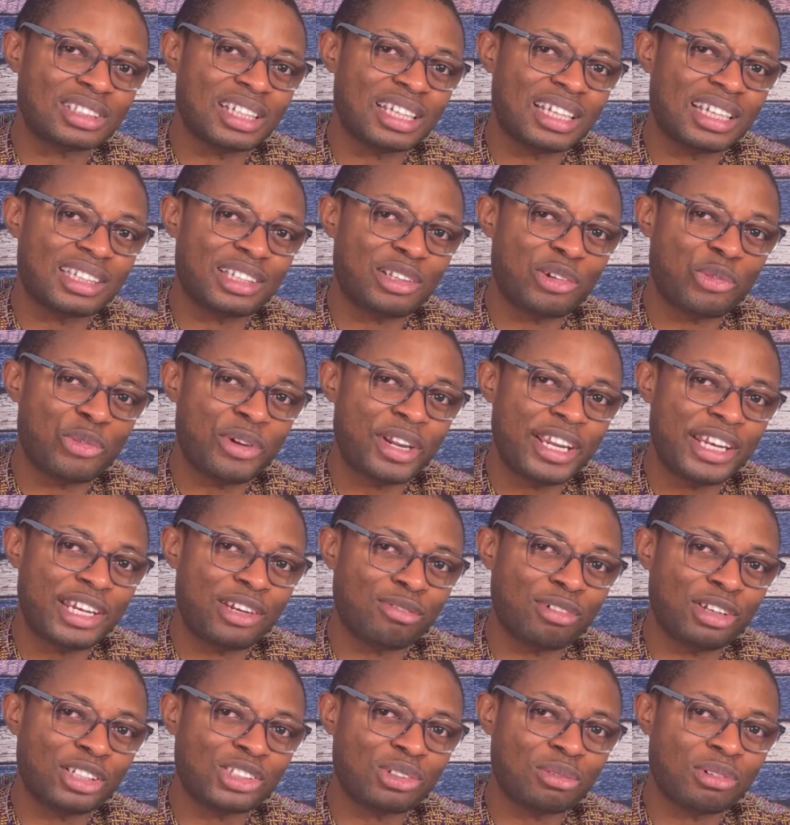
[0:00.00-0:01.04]
the
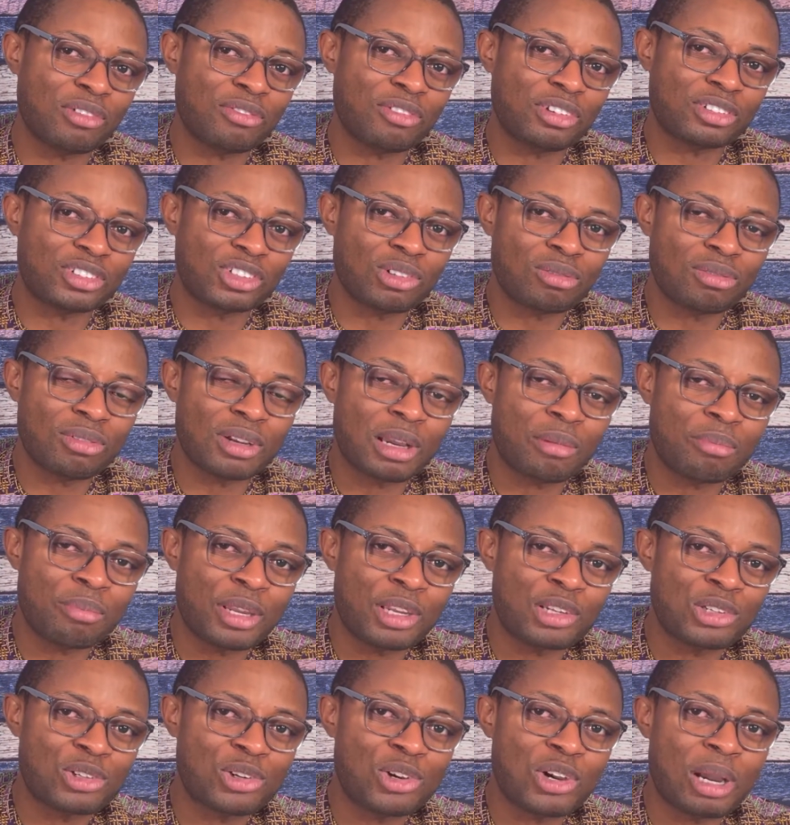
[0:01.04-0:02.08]
way some of our
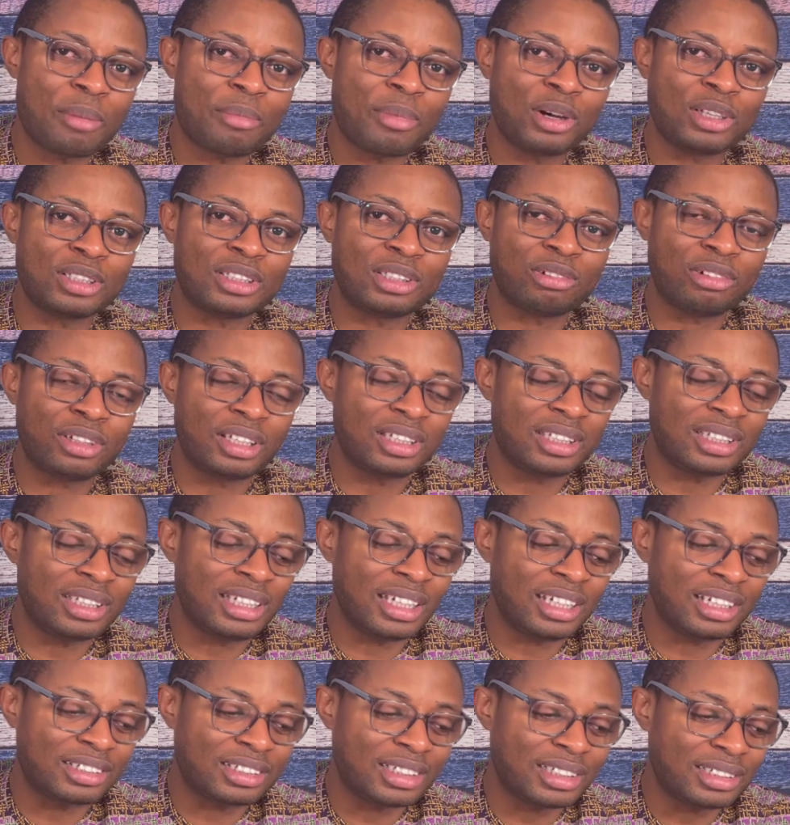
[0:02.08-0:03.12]
men go about
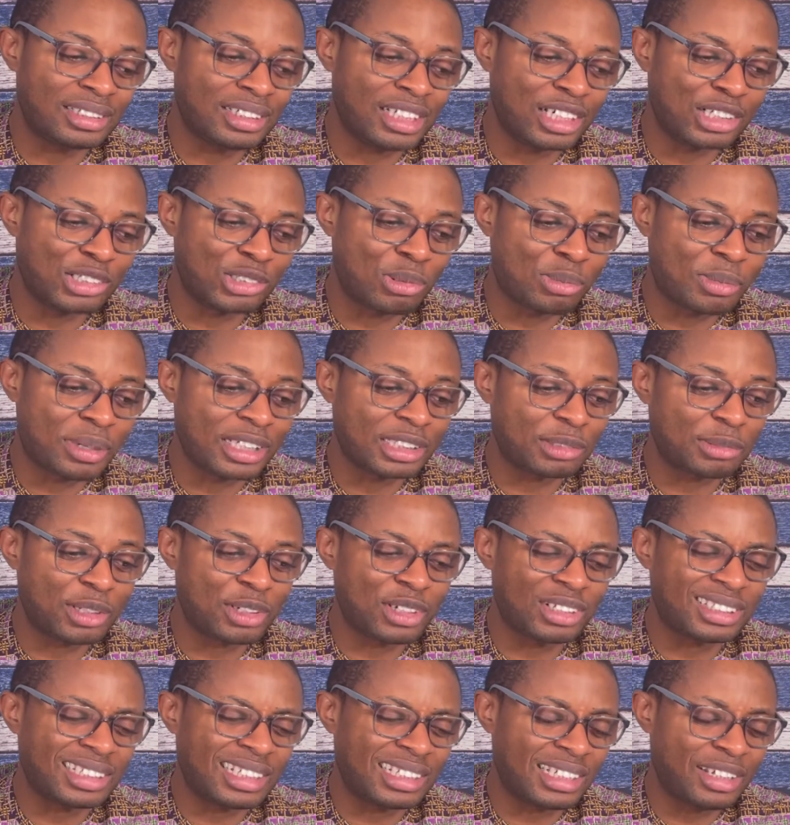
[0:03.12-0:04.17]
their romance,
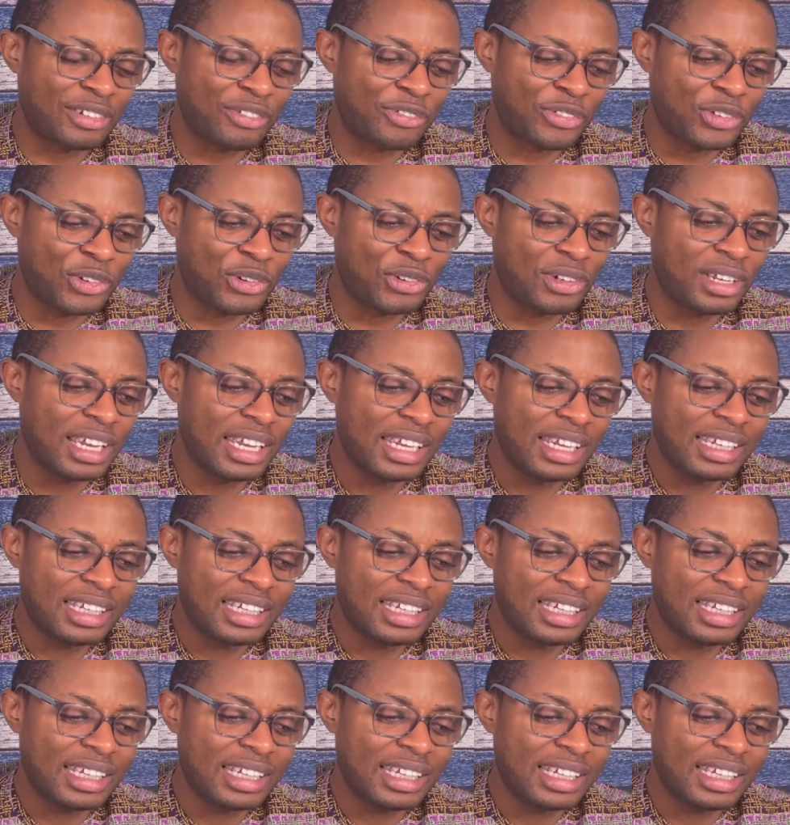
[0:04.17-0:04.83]
because they feel